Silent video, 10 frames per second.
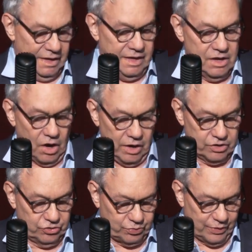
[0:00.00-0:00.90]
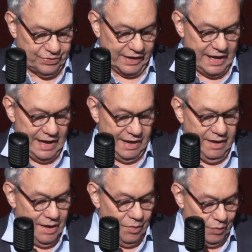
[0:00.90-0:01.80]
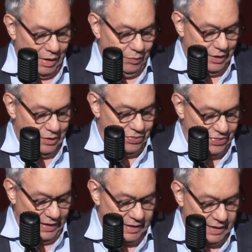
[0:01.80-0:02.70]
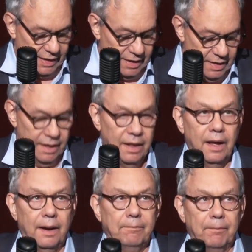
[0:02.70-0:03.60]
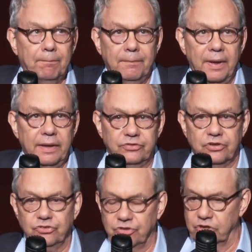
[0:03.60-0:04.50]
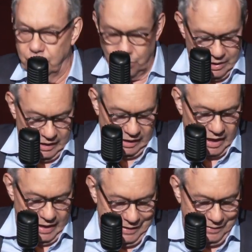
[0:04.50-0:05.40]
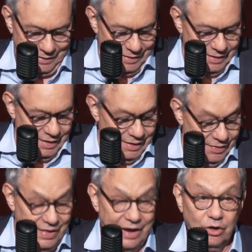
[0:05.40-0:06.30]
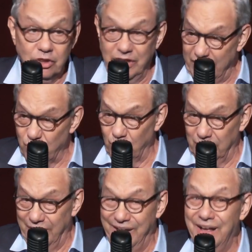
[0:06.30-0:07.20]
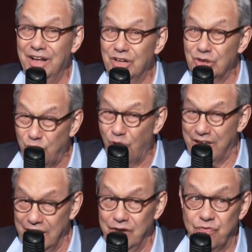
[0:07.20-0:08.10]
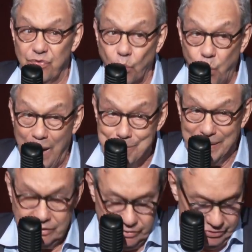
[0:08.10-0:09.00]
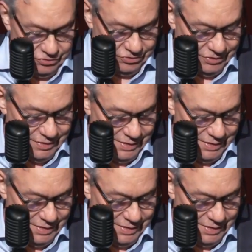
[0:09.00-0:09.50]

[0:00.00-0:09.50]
He argues with the guy while we are thinking, it's a security line. They are literally looking for weapons.